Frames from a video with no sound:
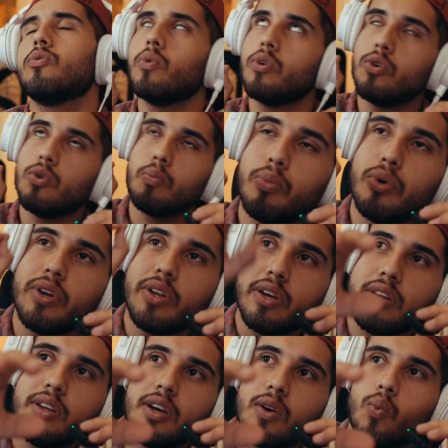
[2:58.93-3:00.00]
what you put
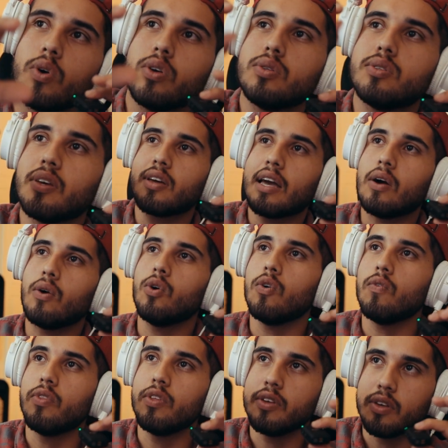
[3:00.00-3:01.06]
in and what you take out
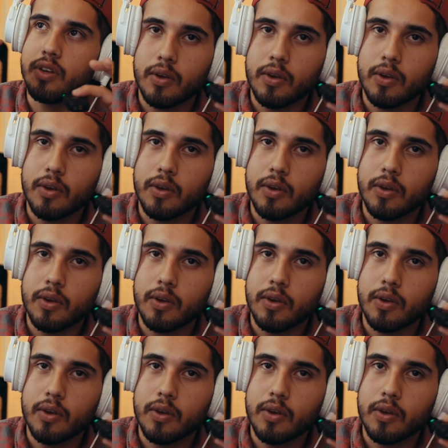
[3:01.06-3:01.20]
of the